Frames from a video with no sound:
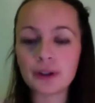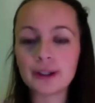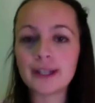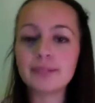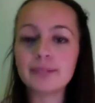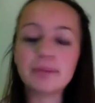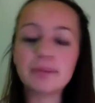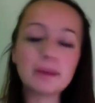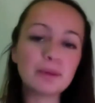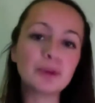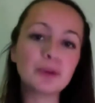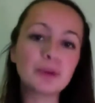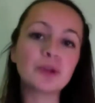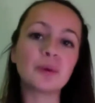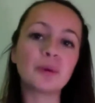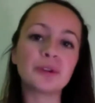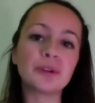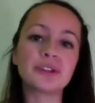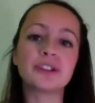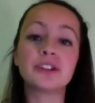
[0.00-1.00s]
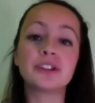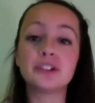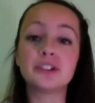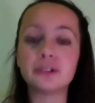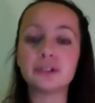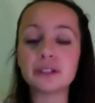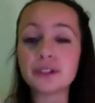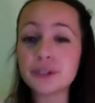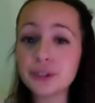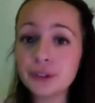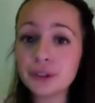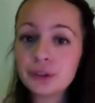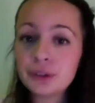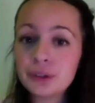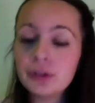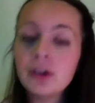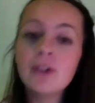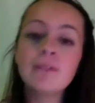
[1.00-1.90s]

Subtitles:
And people that want to do it too